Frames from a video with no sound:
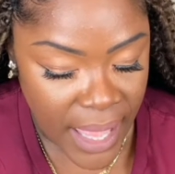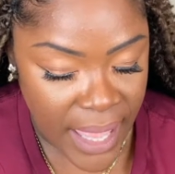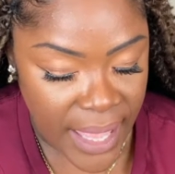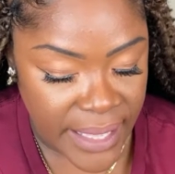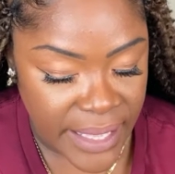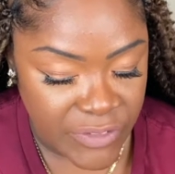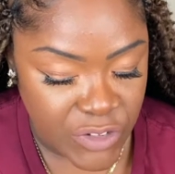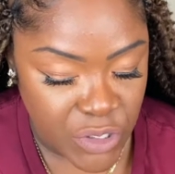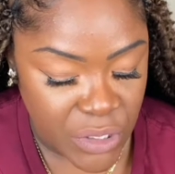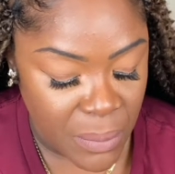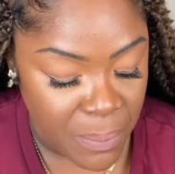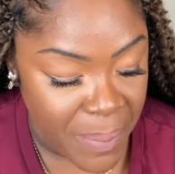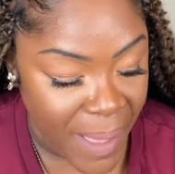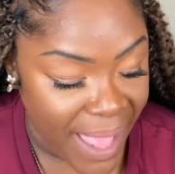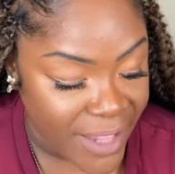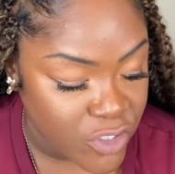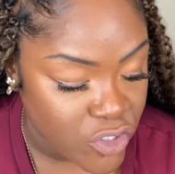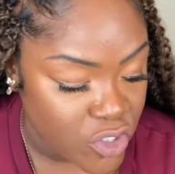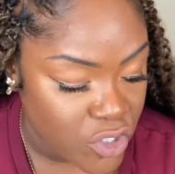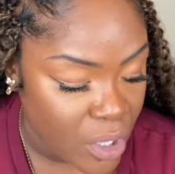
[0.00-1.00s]
It gives you the
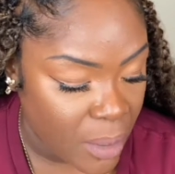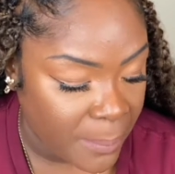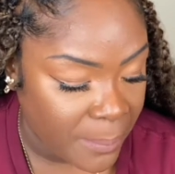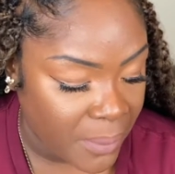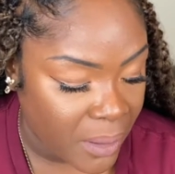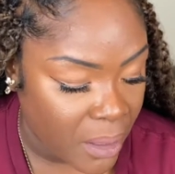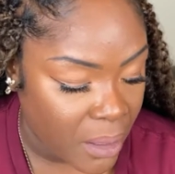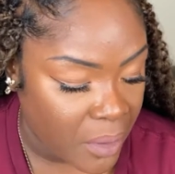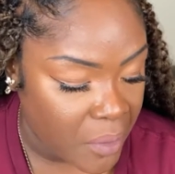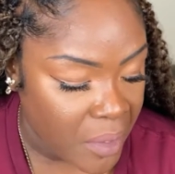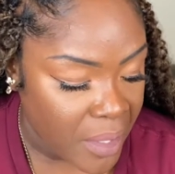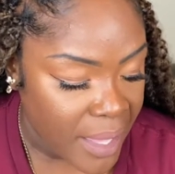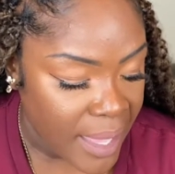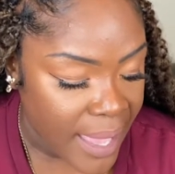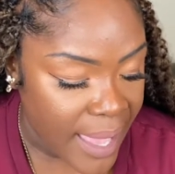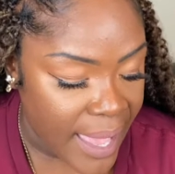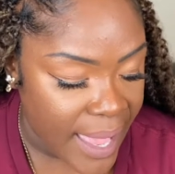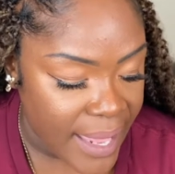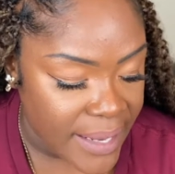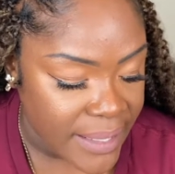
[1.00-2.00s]
batch number,
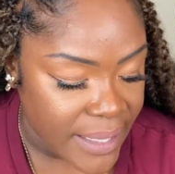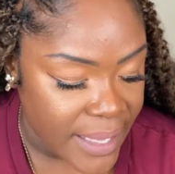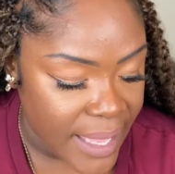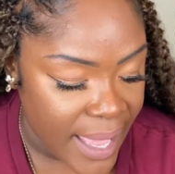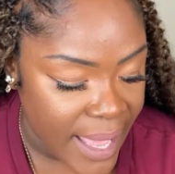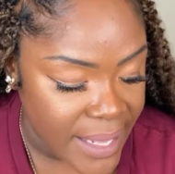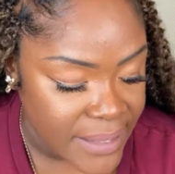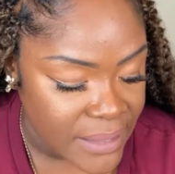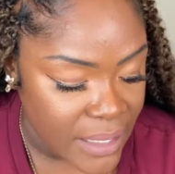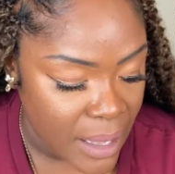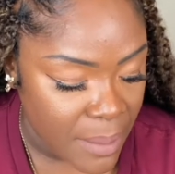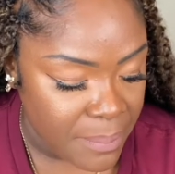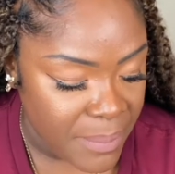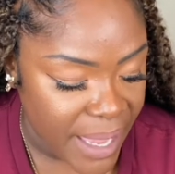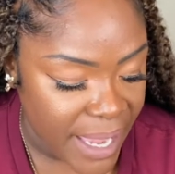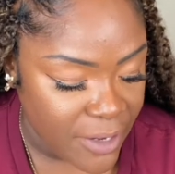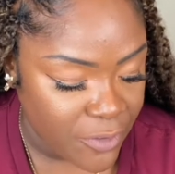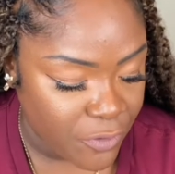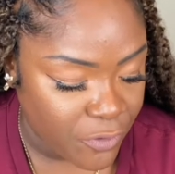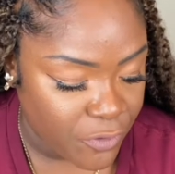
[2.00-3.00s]
and it has a
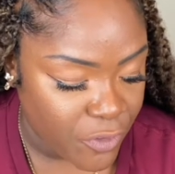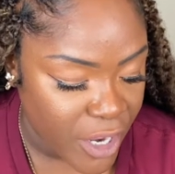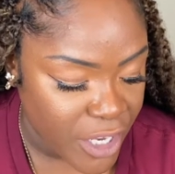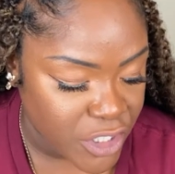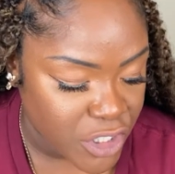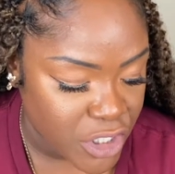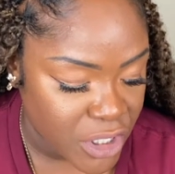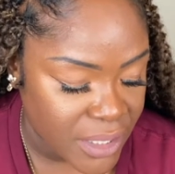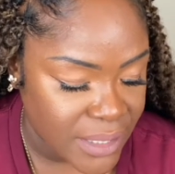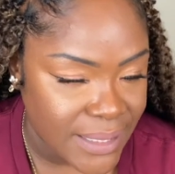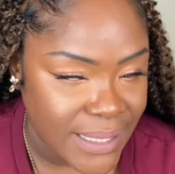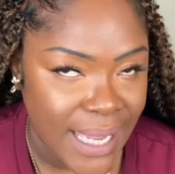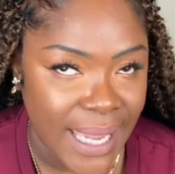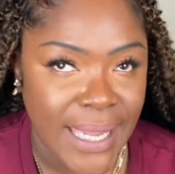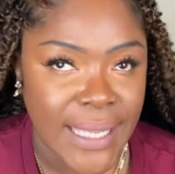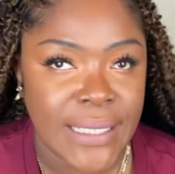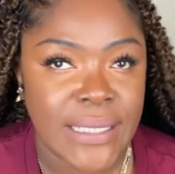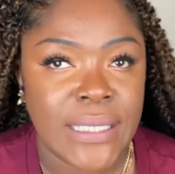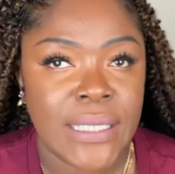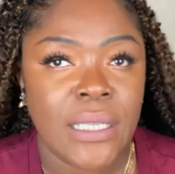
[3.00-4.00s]
made fresh
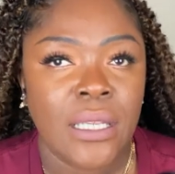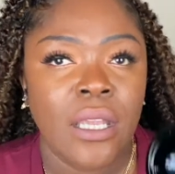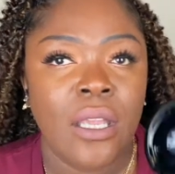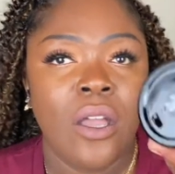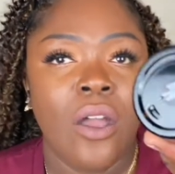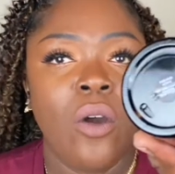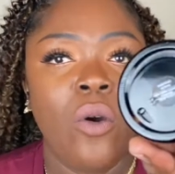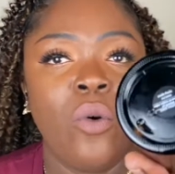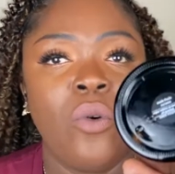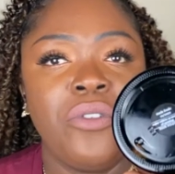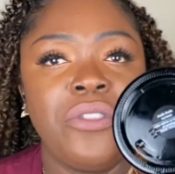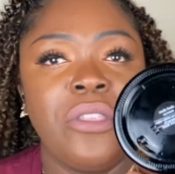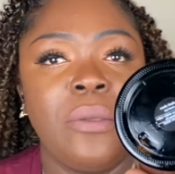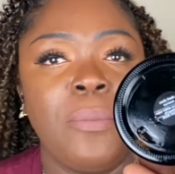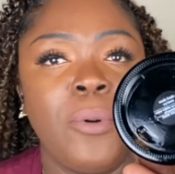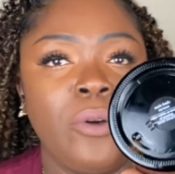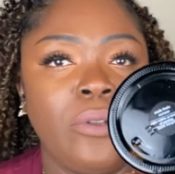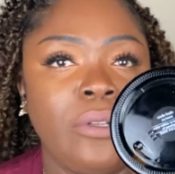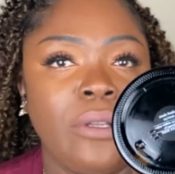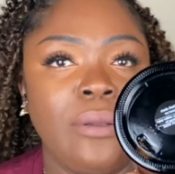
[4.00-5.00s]
date on the
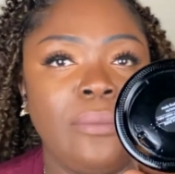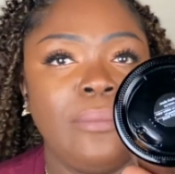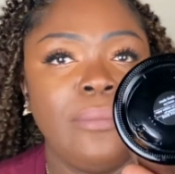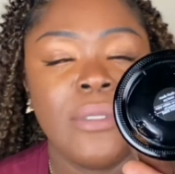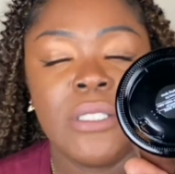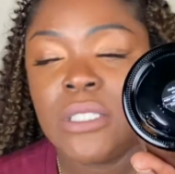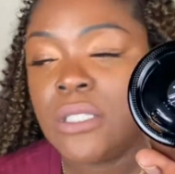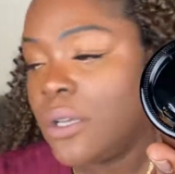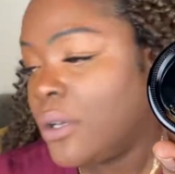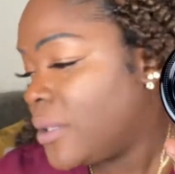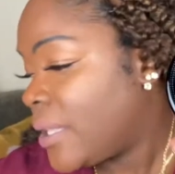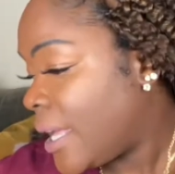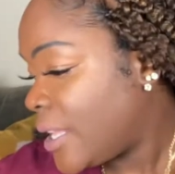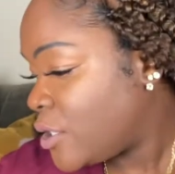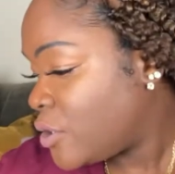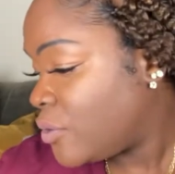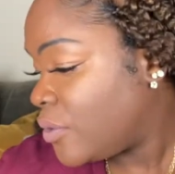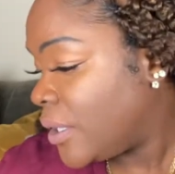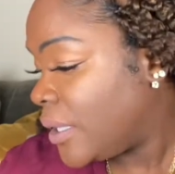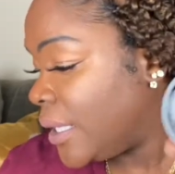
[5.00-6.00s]
bottom. So
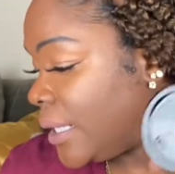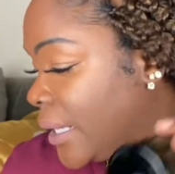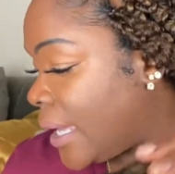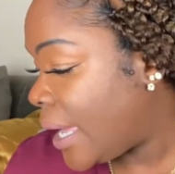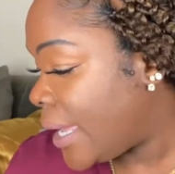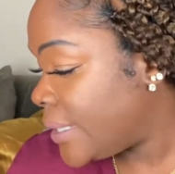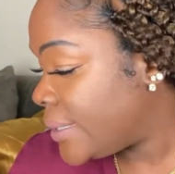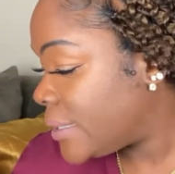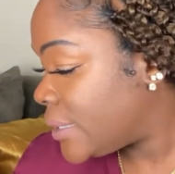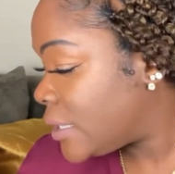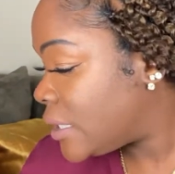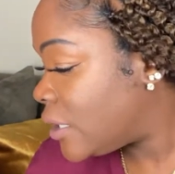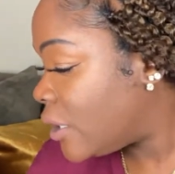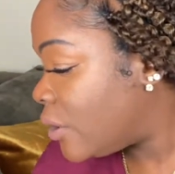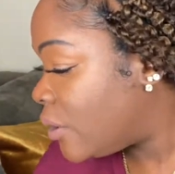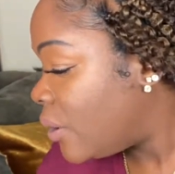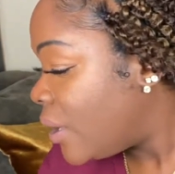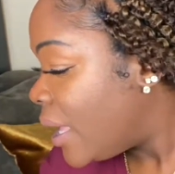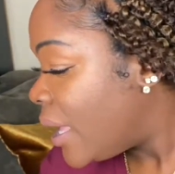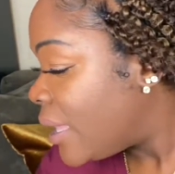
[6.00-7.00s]
that's really nice.
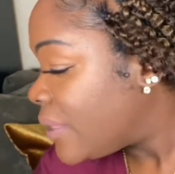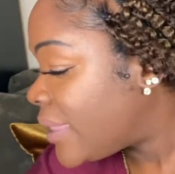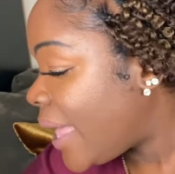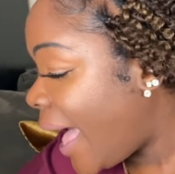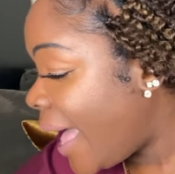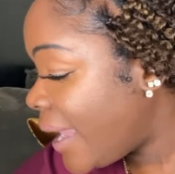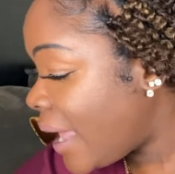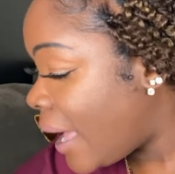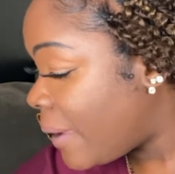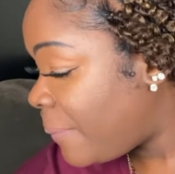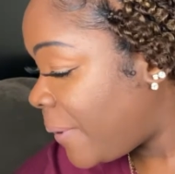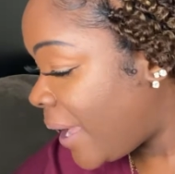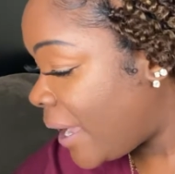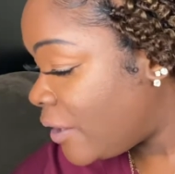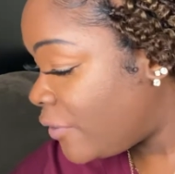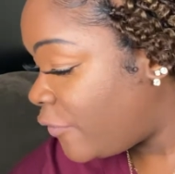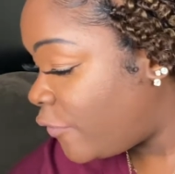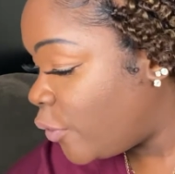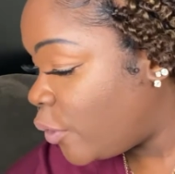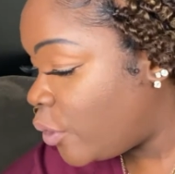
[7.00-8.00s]
So that I
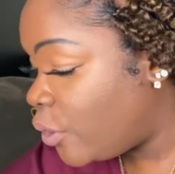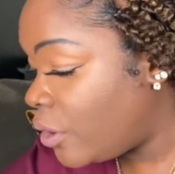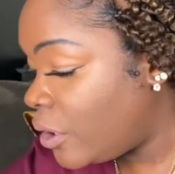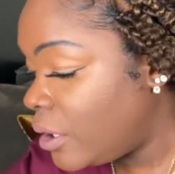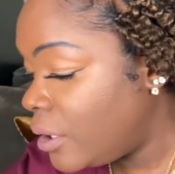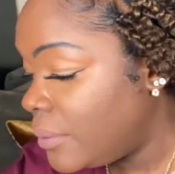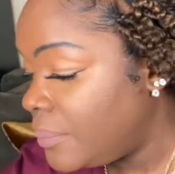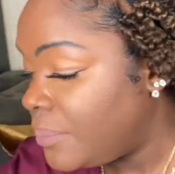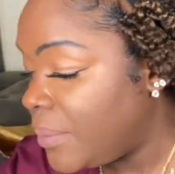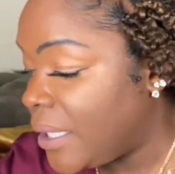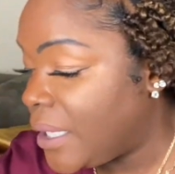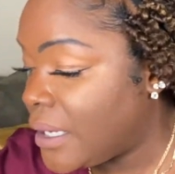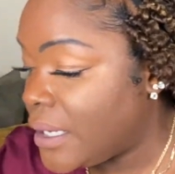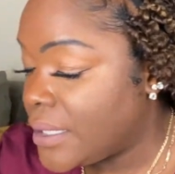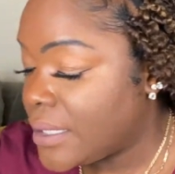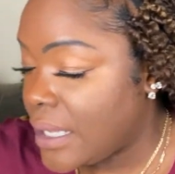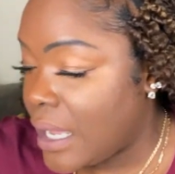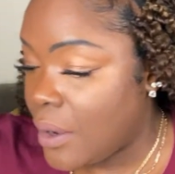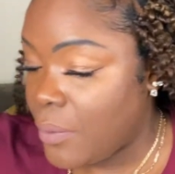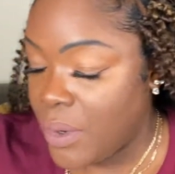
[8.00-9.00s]
paid for
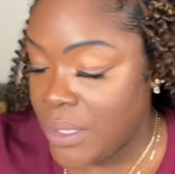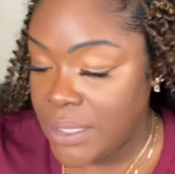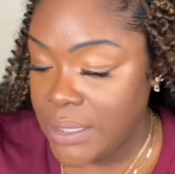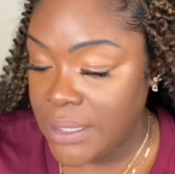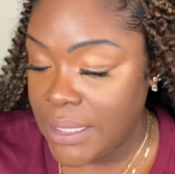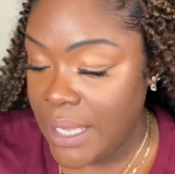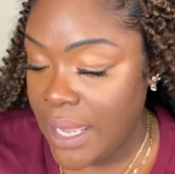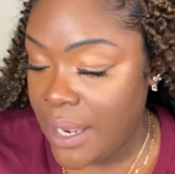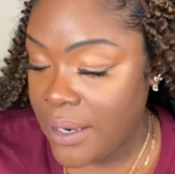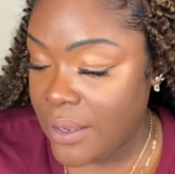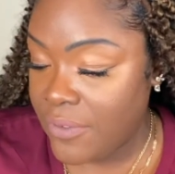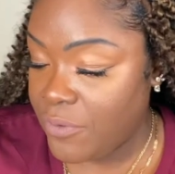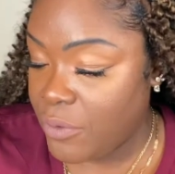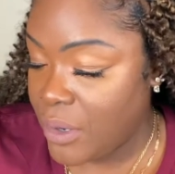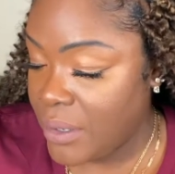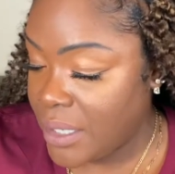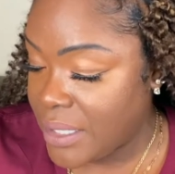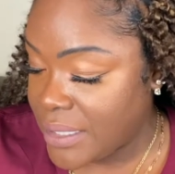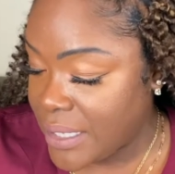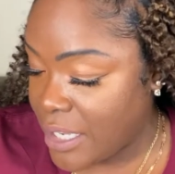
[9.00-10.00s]
because I wanted to get another
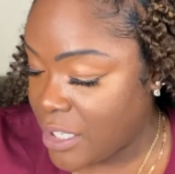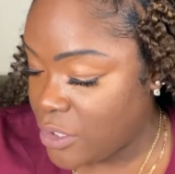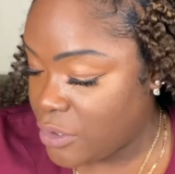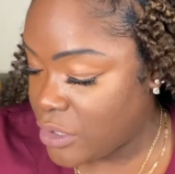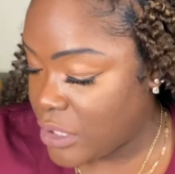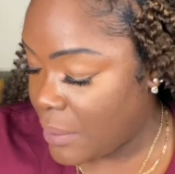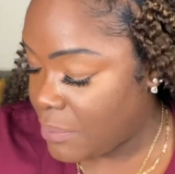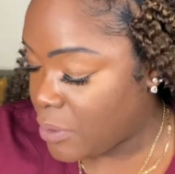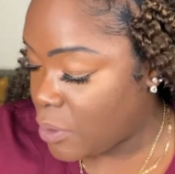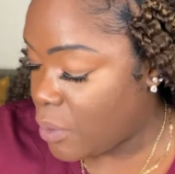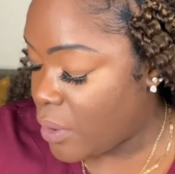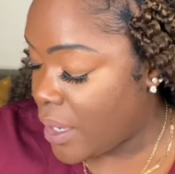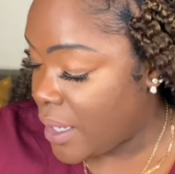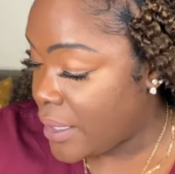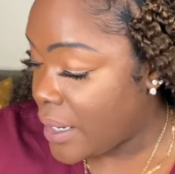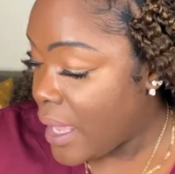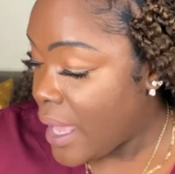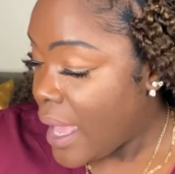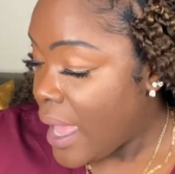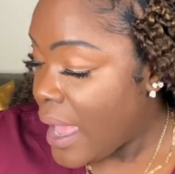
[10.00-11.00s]
one because I used up the
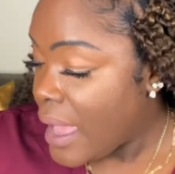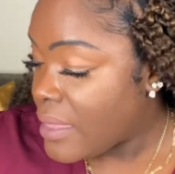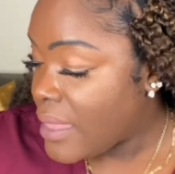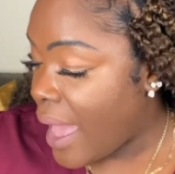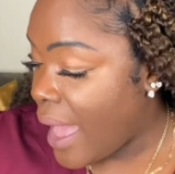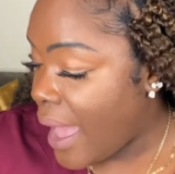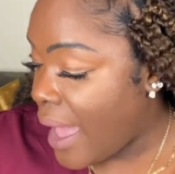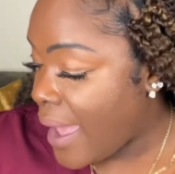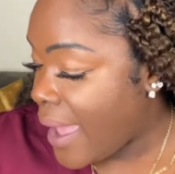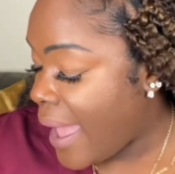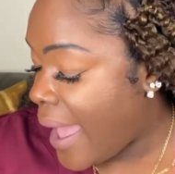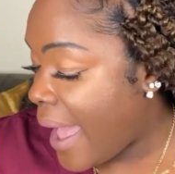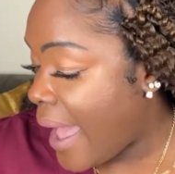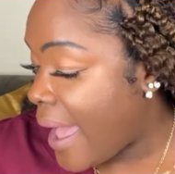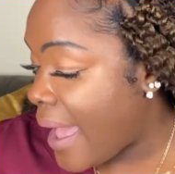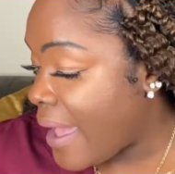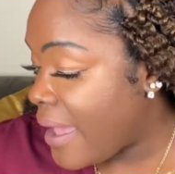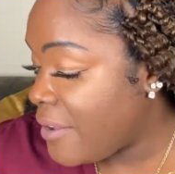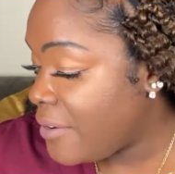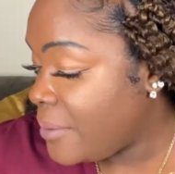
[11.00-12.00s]
one that I
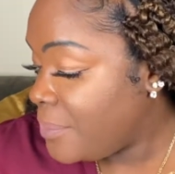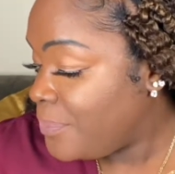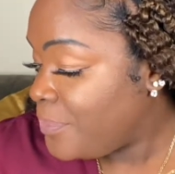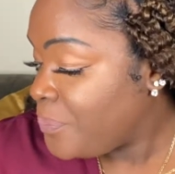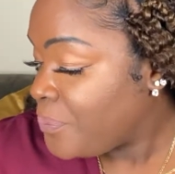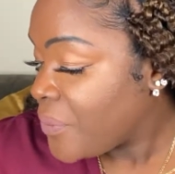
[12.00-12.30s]
had.